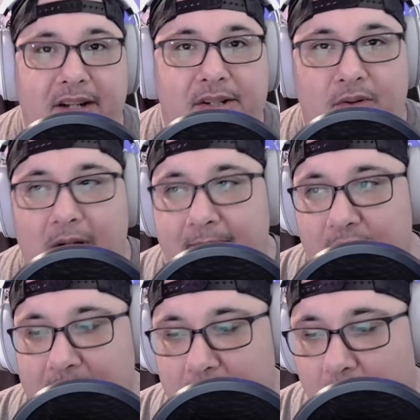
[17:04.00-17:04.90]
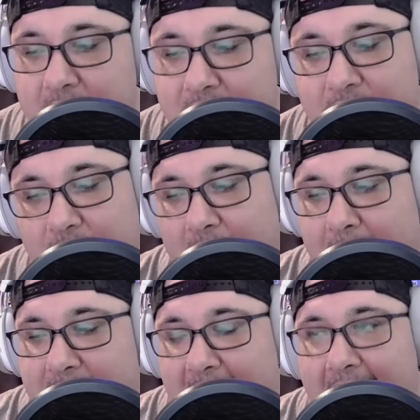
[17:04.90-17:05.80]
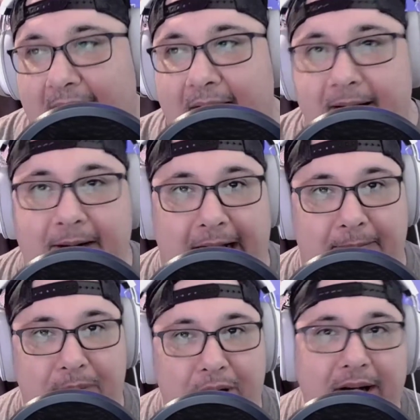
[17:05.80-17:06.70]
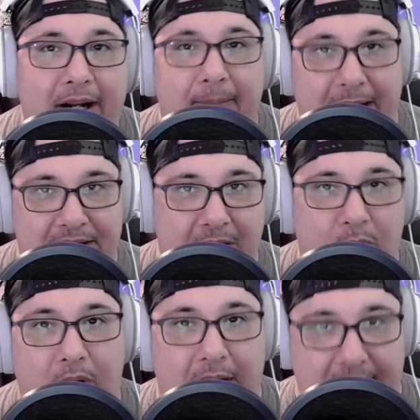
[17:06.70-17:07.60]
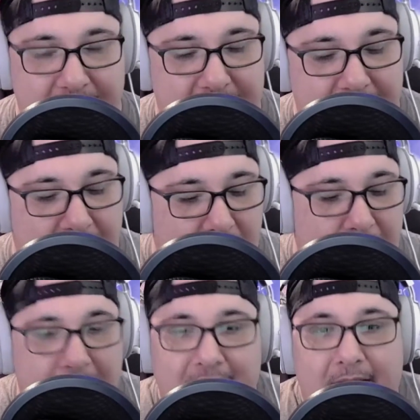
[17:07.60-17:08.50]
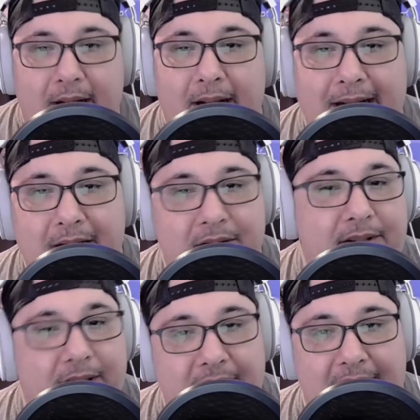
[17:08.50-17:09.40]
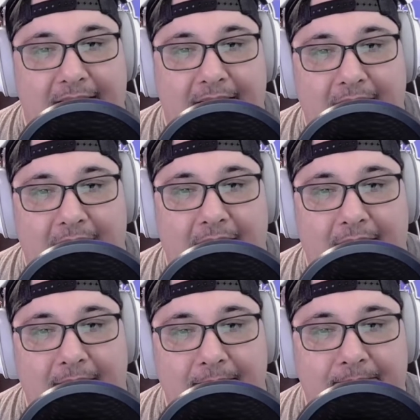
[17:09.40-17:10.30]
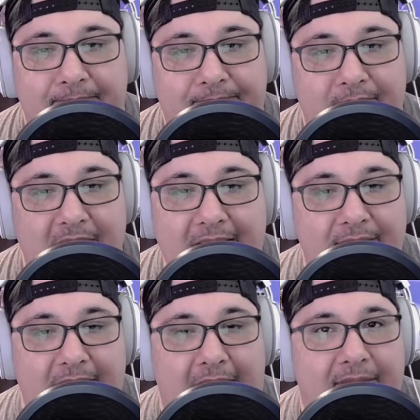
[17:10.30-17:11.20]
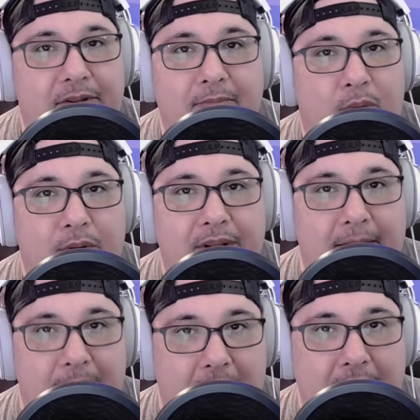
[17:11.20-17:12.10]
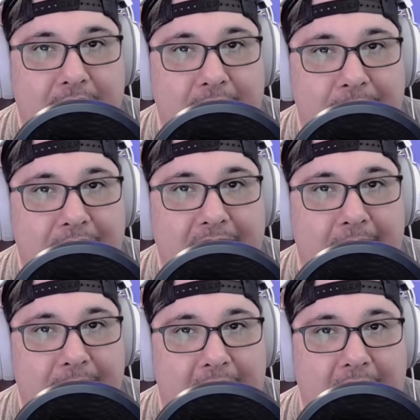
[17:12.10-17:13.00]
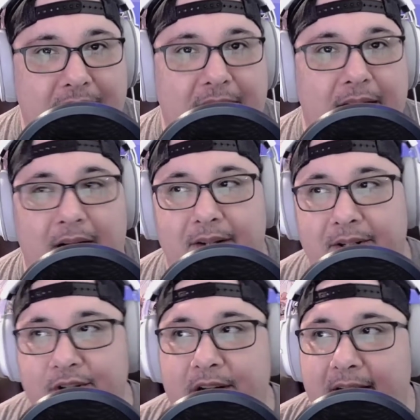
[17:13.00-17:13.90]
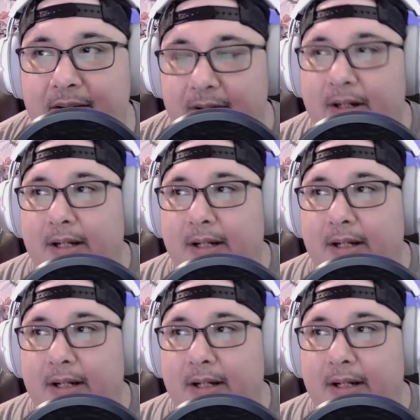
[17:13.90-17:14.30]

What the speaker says: a script, record the script, and put it up as it was, you know. But here's the thing. Even after more than a month of putting up content on the channel,